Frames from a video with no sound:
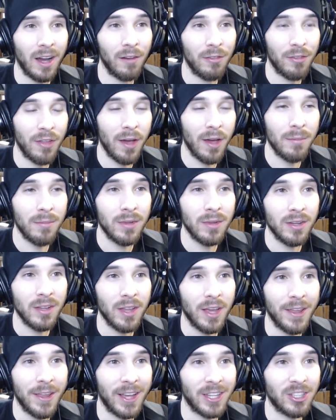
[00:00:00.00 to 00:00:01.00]
of them,
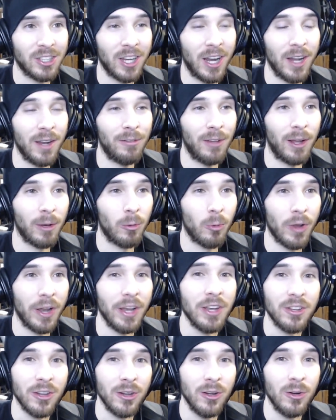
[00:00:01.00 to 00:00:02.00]
and that's kind of like what
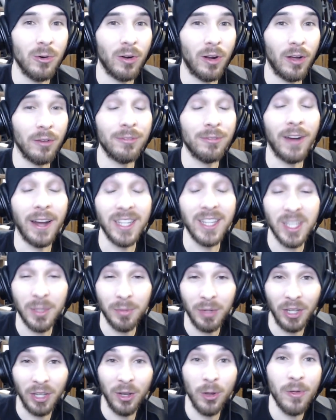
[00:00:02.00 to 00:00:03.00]
I do, where I'll find
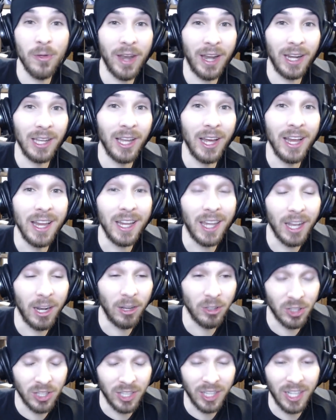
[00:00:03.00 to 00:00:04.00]
something new that I like, and
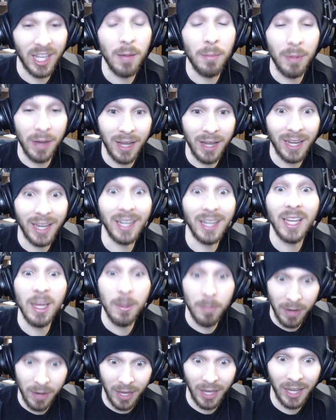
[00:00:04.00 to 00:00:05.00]
I'll just keep eating it and
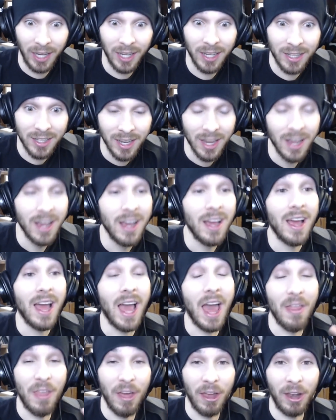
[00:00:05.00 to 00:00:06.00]
keep eating it,
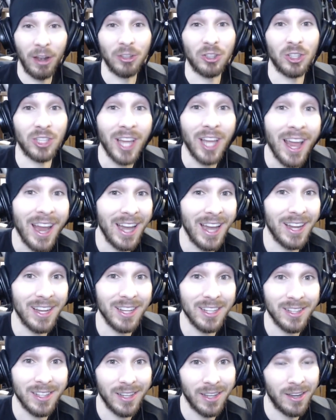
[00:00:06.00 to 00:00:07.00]
and then I'll just hate
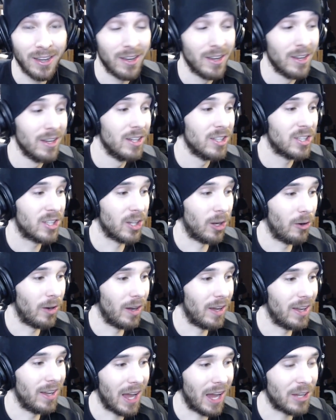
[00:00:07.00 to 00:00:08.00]
it. So
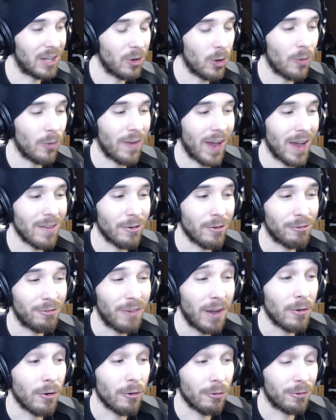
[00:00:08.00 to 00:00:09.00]
uh, I don't know if I have a
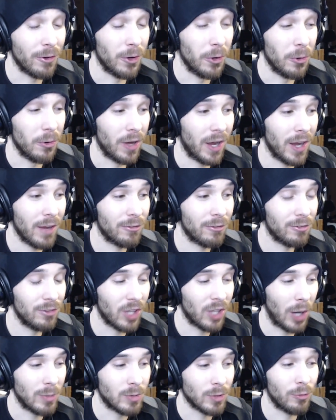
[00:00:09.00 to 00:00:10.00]
favorite food. I have
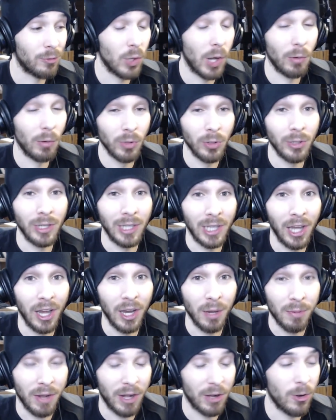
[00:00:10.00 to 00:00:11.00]
types of food I really
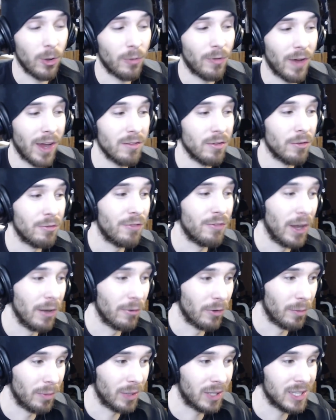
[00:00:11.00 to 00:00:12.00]
like, but I don't know if I have a
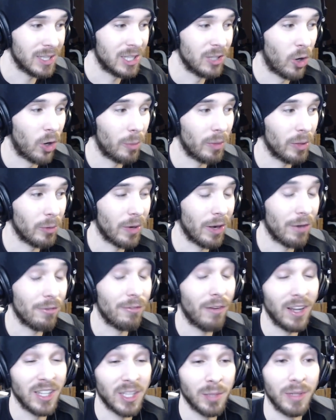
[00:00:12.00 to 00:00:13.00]
favorite, because normally when I
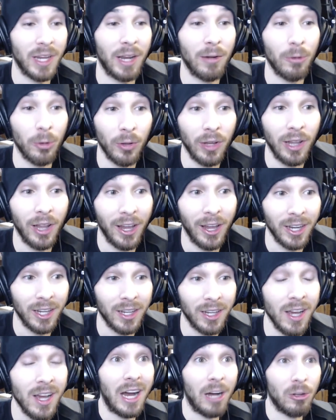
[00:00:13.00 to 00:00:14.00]
find something I really
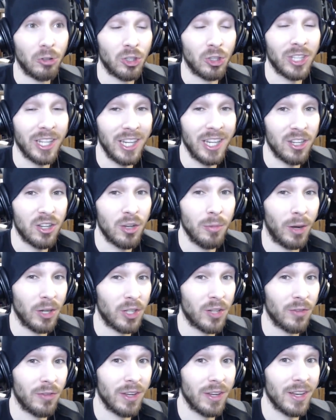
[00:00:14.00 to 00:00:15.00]
like, I'll just eat too
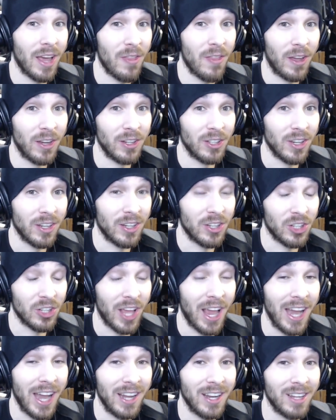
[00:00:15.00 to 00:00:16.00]
much of it and then just
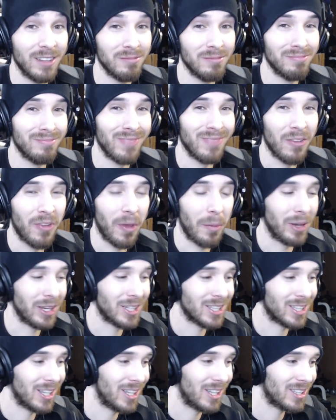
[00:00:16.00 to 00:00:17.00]
hate it, if that
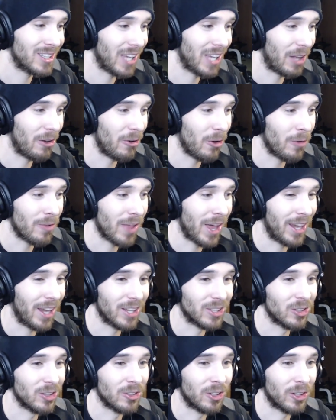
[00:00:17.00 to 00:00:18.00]
makes sense. I don't know if that
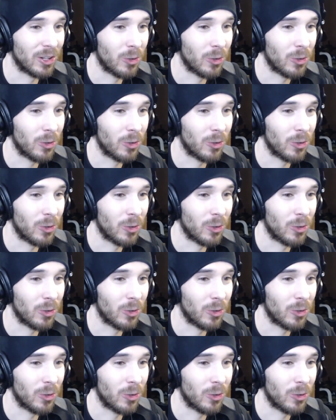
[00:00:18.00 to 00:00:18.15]
answered